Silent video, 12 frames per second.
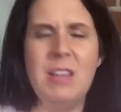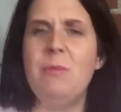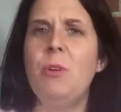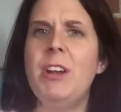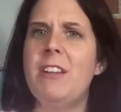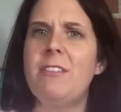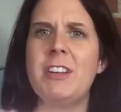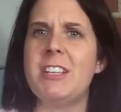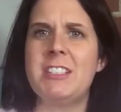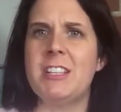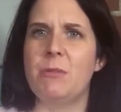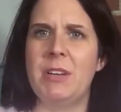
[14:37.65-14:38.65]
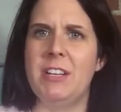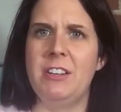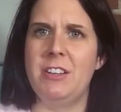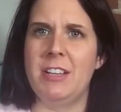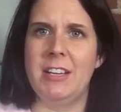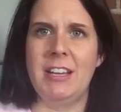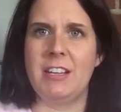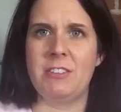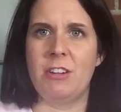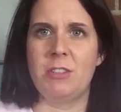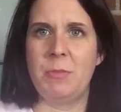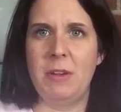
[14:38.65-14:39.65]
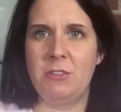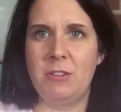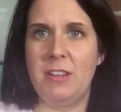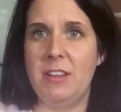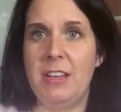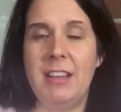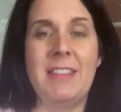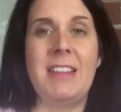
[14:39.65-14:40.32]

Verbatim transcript: and whatever it is that we do to connect to our spirituality.